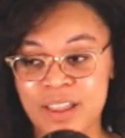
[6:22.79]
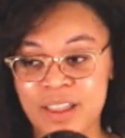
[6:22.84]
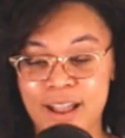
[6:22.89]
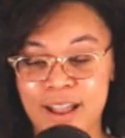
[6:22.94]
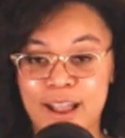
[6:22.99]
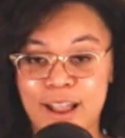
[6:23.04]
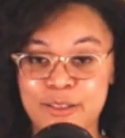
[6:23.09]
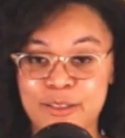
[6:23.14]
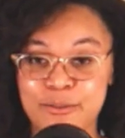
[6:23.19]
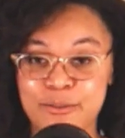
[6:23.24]
I
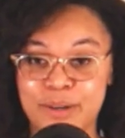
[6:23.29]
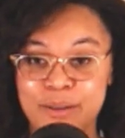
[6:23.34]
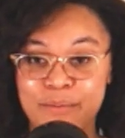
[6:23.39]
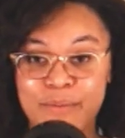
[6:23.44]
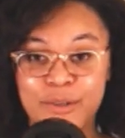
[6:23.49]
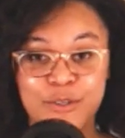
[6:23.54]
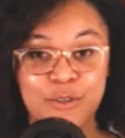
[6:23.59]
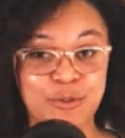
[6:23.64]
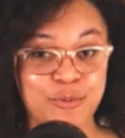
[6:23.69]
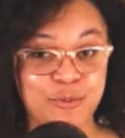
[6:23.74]
highly
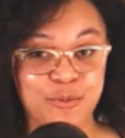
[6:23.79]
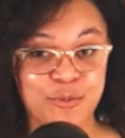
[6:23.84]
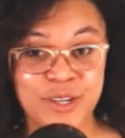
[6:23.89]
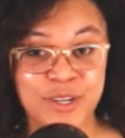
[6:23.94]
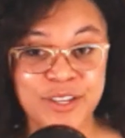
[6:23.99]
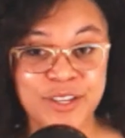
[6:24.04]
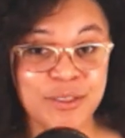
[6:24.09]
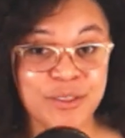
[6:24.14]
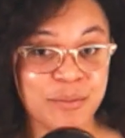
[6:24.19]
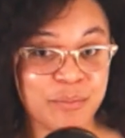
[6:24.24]
recommend you
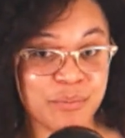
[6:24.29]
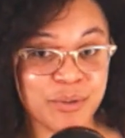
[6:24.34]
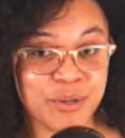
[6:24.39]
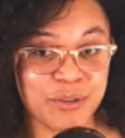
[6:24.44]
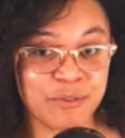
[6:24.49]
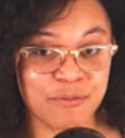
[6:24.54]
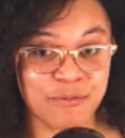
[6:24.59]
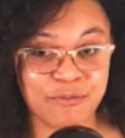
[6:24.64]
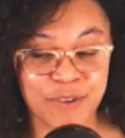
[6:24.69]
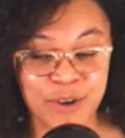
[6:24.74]
read the
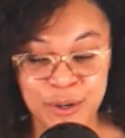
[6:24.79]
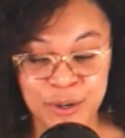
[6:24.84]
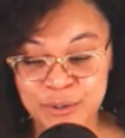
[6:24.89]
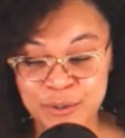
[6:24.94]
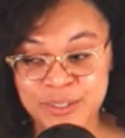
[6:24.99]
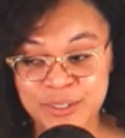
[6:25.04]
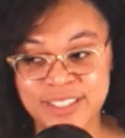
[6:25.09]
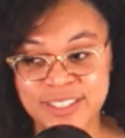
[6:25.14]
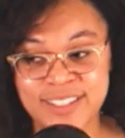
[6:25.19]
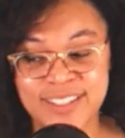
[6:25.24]
book
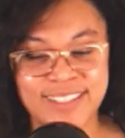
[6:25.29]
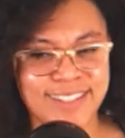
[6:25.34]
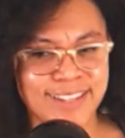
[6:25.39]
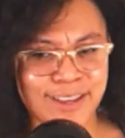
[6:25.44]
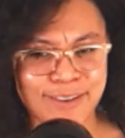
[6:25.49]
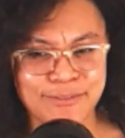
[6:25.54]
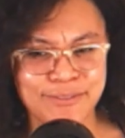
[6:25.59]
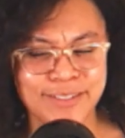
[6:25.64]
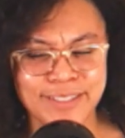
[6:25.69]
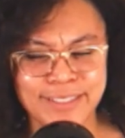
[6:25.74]
first,
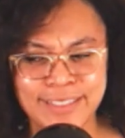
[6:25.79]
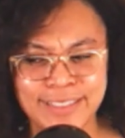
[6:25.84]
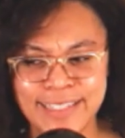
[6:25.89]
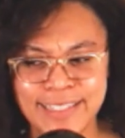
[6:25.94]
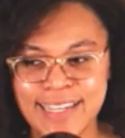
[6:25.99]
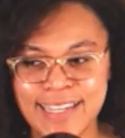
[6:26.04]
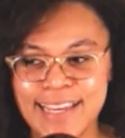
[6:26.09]
definitely.